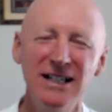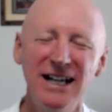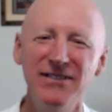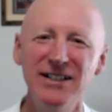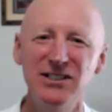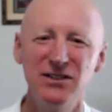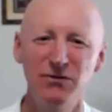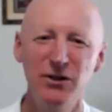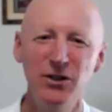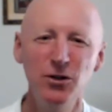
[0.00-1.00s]
And this
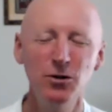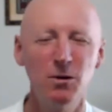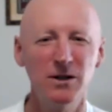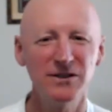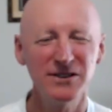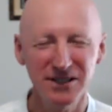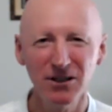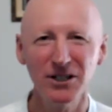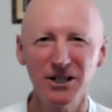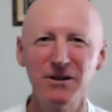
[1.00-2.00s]
view was
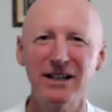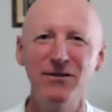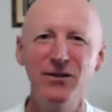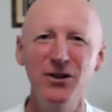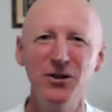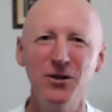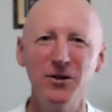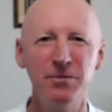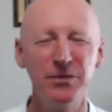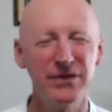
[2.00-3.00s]
still the correct view,
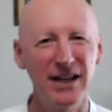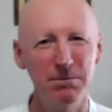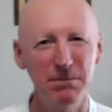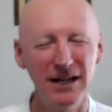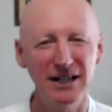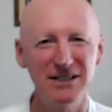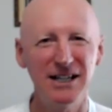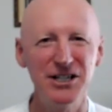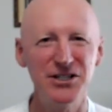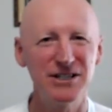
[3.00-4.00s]
that
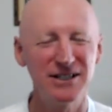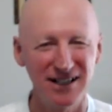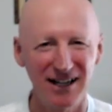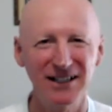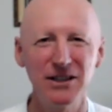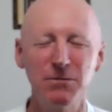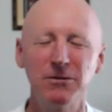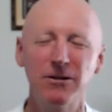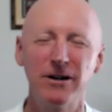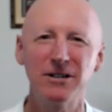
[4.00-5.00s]
meditation done in the
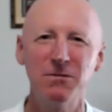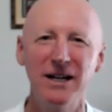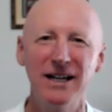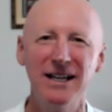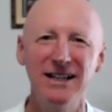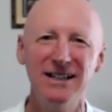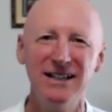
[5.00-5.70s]
correct way